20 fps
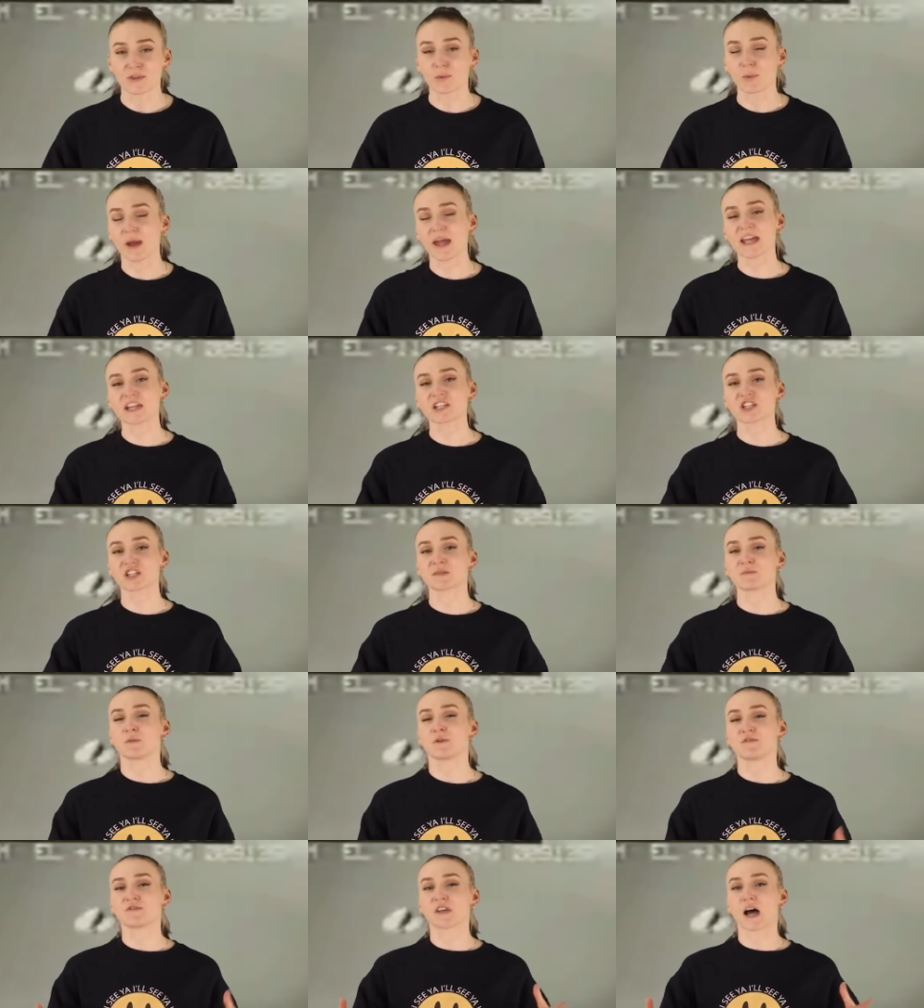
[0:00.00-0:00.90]
The way it just
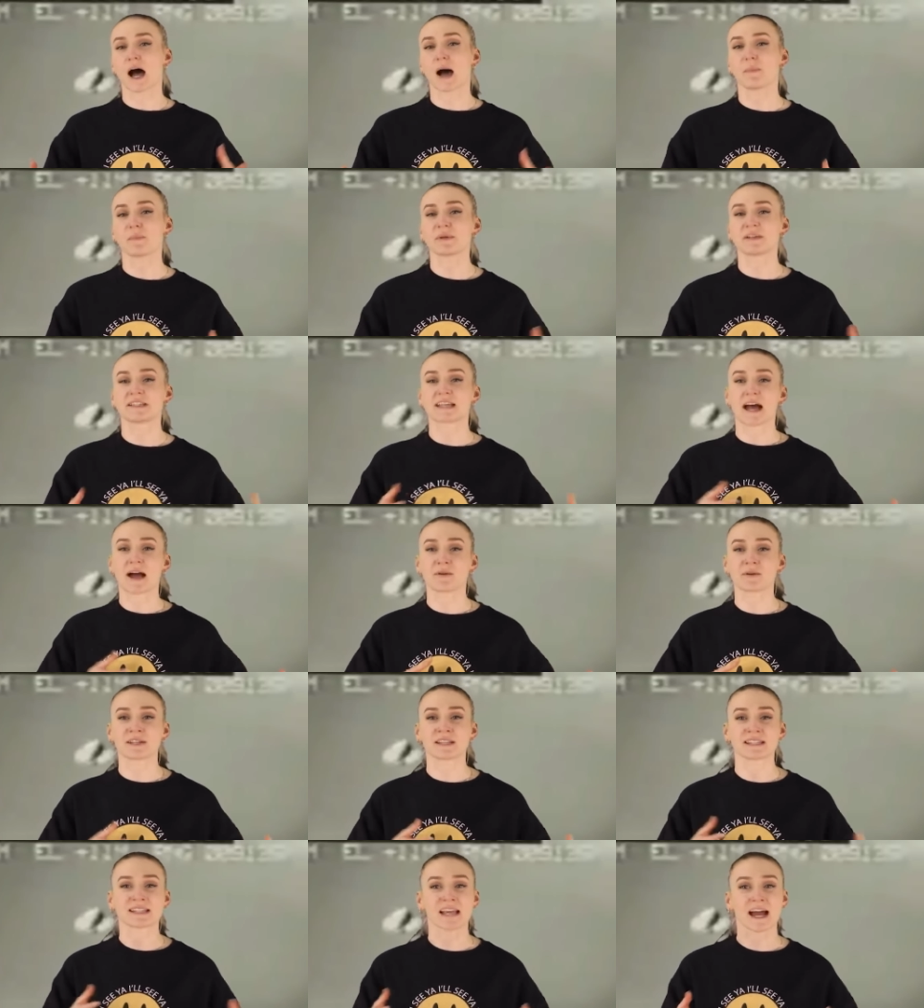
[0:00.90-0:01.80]
moves up and
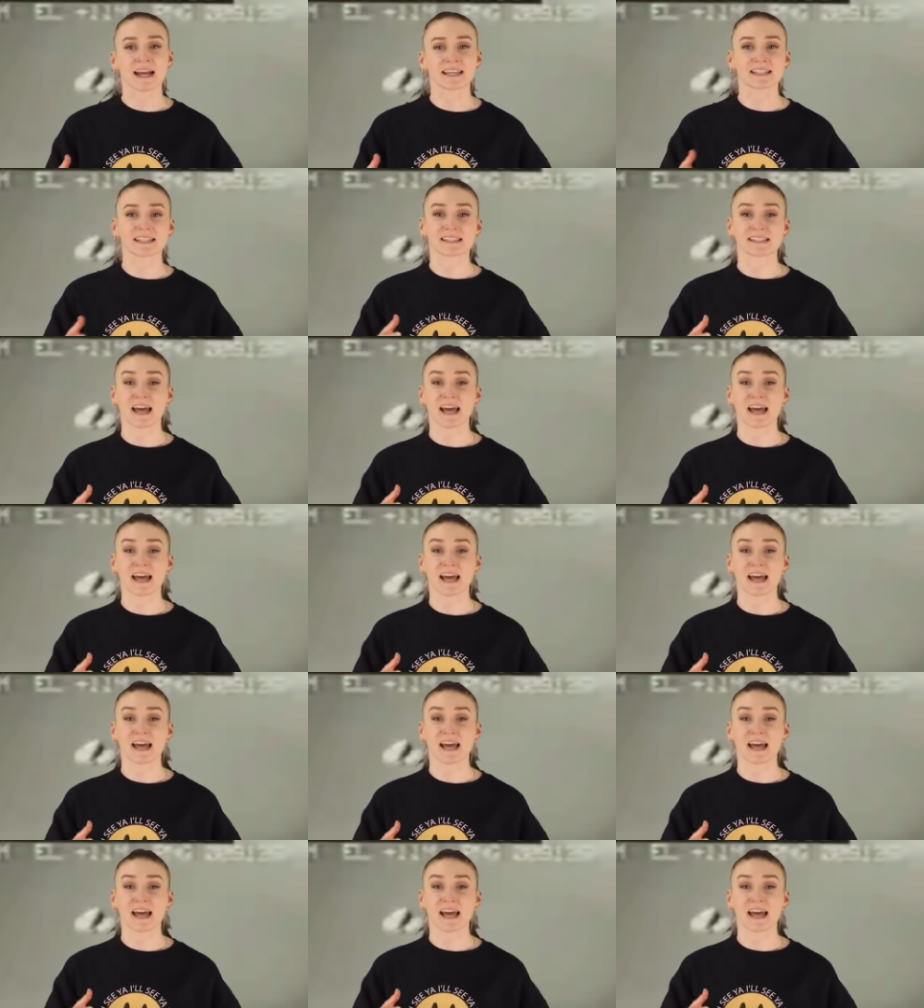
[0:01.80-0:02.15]
down and side to